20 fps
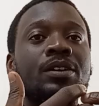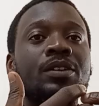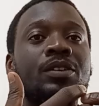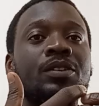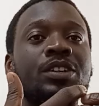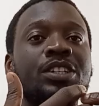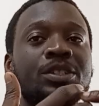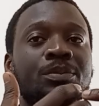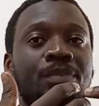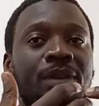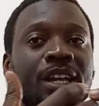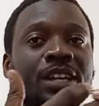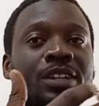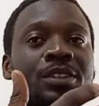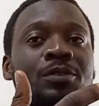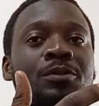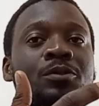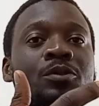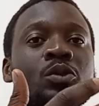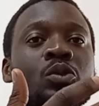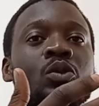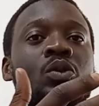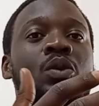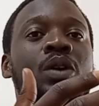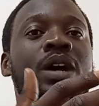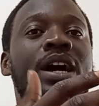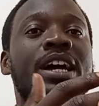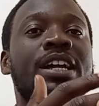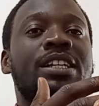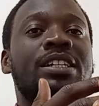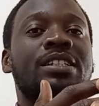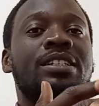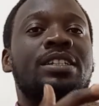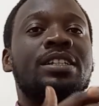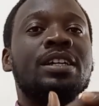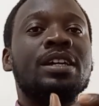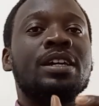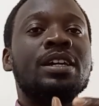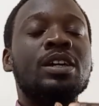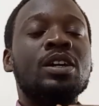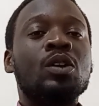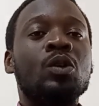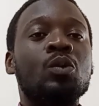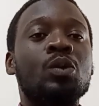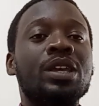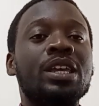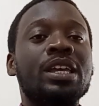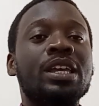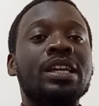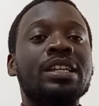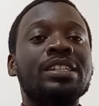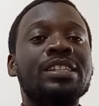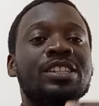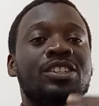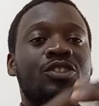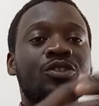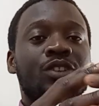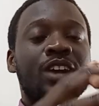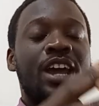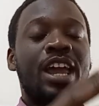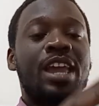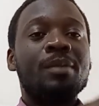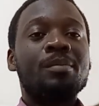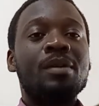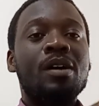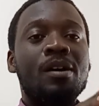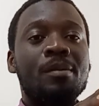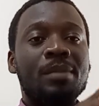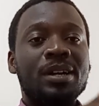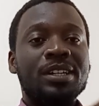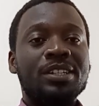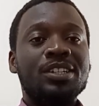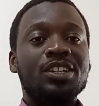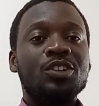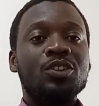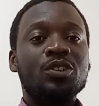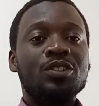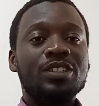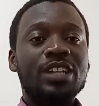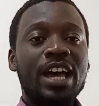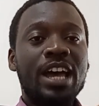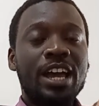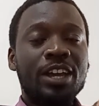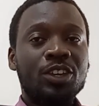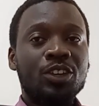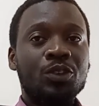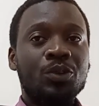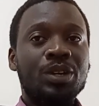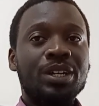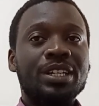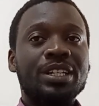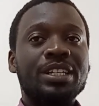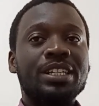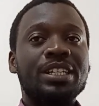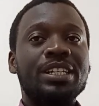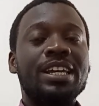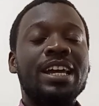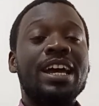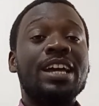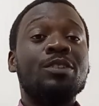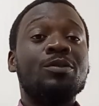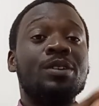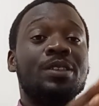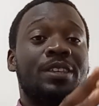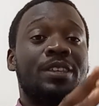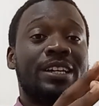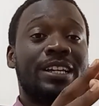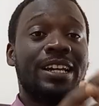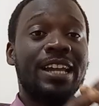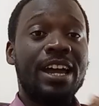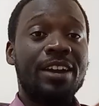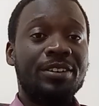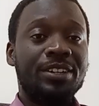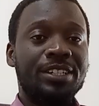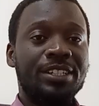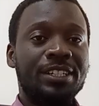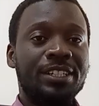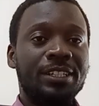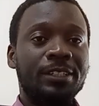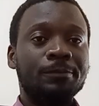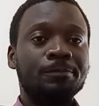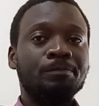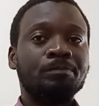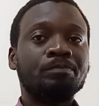respectful and we describe our materials accurately and with clarity.